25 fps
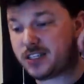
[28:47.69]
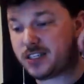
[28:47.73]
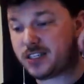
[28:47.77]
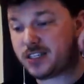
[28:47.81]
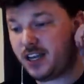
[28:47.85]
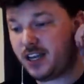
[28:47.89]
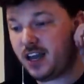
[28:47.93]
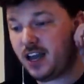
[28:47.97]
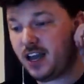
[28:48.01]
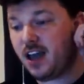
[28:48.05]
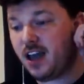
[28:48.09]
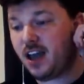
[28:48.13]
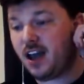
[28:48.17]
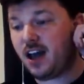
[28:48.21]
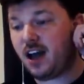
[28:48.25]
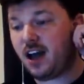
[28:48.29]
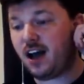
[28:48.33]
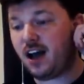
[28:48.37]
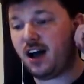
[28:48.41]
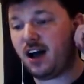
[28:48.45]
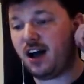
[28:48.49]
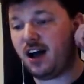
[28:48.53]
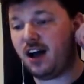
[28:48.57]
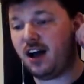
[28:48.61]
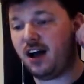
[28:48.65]

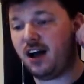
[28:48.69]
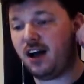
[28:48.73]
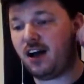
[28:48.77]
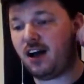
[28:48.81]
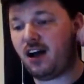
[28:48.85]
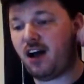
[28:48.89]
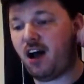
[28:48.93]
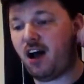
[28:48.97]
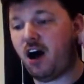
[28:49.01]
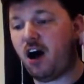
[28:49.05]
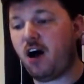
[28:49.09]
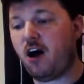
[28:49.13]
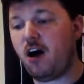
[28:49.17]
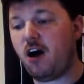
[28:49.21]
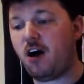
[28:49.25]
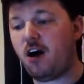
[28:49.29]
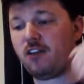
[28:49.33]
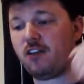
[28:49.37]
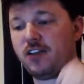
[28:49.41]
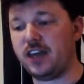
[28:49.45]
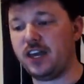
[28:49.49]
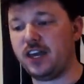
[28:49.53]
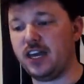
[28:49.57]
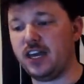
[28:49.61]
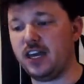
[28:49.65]
especially
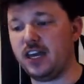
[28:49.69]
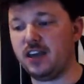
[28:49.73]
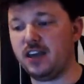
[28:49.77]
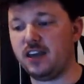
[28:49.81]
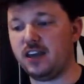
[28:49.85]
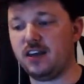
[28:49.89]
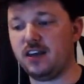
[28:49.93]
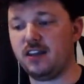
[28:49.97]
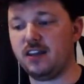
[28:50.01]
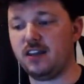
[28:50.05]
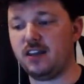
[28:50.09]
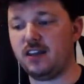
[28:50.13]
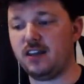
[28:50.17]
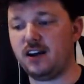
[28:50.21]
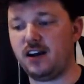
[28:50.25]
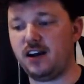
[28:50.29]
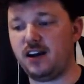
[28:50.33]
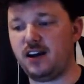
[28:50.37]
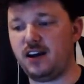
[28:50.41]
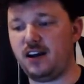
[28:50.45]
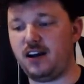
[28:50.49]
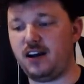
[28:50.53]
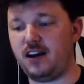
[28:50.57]
all the